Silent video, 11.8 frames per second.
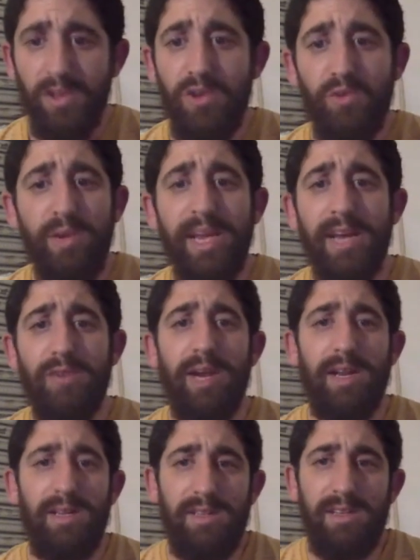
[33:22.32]

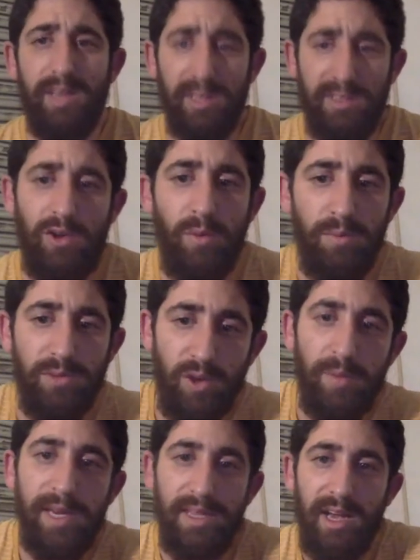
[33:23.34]
reiterated it so
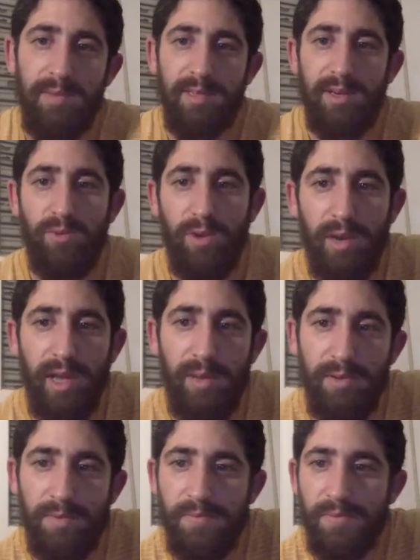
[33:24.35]
many times that it won't happen.